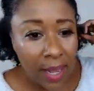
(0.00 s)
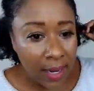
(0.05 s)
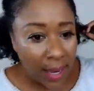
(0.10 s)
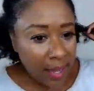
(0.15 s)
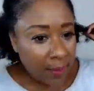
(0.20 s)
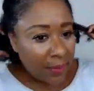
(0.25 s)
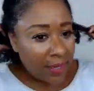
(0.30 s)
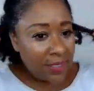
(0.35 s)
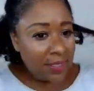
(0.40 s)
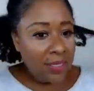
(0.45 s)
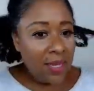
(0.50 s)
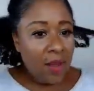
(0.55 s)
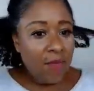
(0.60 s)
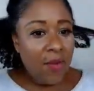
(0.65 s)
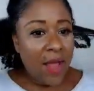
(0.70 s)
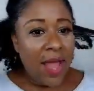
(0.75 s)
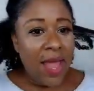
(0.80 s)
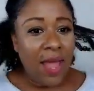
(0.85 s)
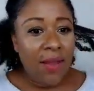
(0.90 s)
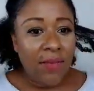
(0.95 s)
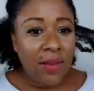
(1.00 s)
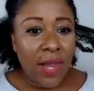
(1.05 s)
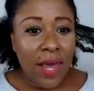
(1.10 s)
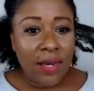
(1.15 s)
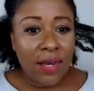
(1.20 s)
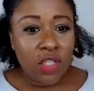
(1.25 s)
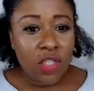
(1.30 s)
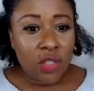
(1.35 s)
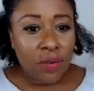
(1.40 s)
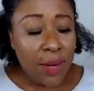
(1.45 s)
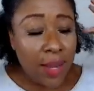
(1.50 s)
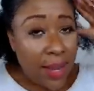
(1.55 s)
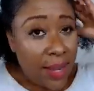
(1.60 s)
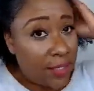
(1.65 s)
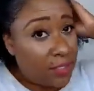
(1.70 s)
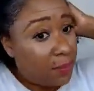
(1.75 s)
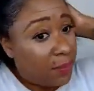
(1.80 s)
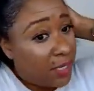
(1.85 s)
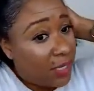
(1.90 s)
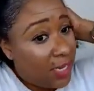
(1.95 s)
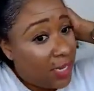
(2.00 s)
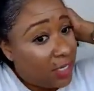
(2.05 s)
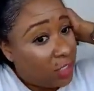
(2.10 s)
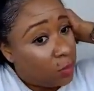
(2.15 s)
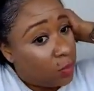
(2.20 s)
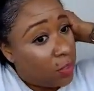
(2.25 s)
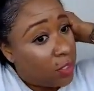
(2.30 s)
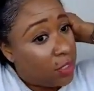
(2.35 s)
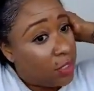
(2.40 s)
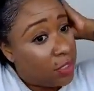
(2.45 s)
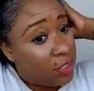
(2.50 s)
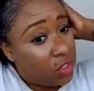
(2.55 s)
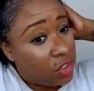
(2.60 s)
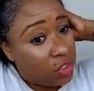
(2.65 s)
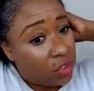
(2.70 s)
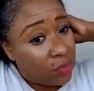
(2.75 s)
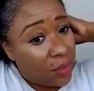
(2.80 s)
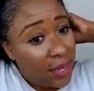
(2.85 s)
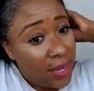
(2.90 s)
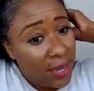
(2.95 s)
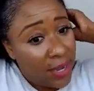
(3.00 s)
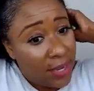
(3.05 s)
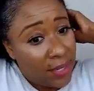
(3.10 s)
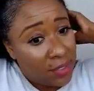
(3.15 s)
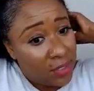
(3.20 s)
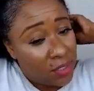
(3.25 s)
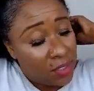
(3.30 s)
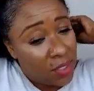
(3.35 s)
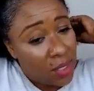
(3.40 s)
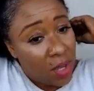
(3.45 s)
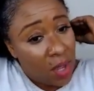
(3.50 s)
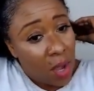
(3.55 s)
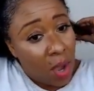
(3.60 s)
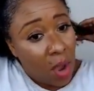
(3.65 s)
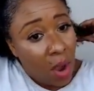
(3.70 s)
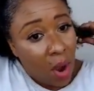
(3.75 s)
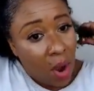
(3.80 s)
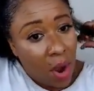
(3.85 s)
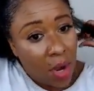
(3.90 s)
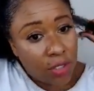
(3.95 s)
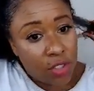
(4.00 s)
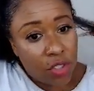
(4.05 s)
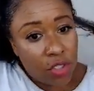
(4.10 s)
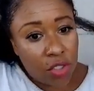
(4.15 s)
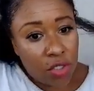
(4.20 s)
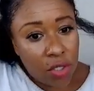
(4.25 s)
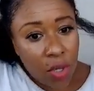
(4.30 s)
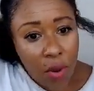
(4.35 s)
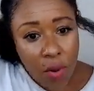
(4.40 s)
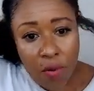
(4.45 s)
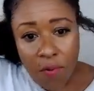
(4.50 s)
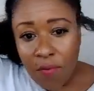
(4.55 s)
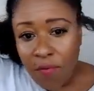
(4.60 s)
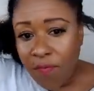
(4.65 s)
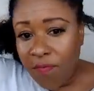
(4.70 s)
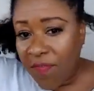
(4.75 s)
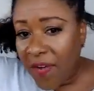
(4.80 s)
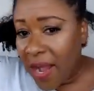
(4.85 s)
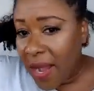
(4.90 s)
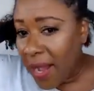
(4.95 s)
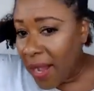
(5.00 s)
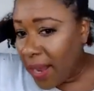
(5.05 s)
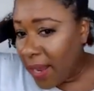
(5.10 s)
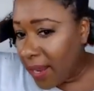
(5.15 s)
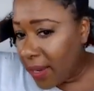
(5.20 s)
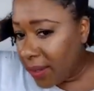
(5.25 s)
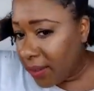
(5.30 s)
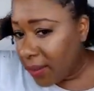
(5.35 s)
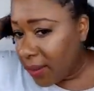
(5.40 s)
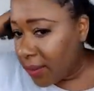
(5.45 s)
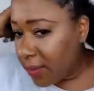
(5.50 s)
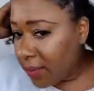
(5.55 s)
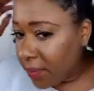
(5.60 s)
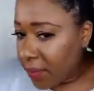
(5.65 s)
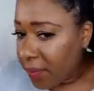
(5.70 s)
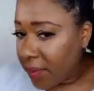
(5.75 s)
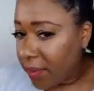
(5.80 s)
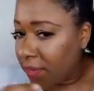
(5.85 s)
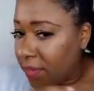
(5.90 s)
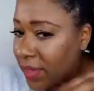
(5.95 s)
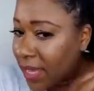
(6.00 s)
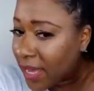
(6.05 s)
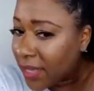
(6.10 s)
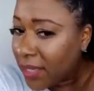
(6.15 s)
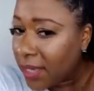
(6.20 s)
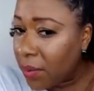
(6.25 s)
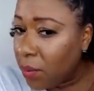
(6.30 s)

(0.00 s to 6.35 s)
like myself, I have a lot of strands, but each one of these strands are so fine that